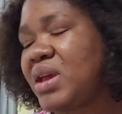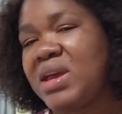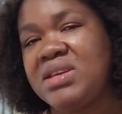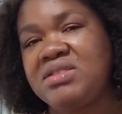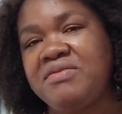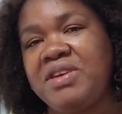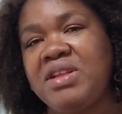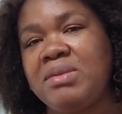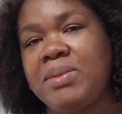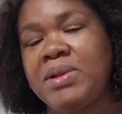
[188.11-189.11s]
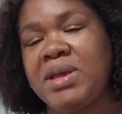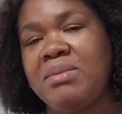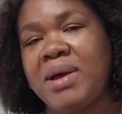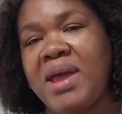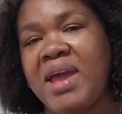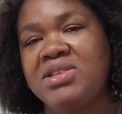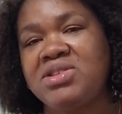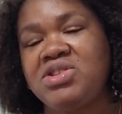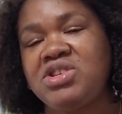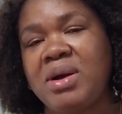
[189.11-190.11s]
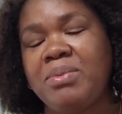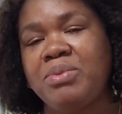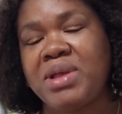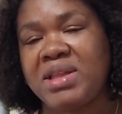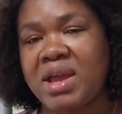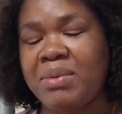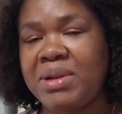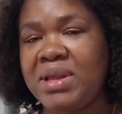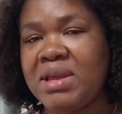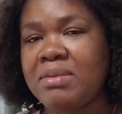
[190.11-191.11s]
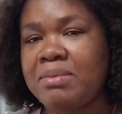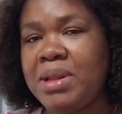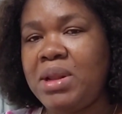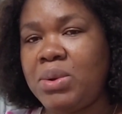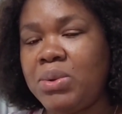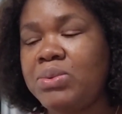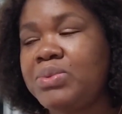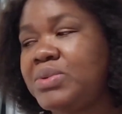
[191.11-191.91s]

is available in my Etsy shop that I will link below.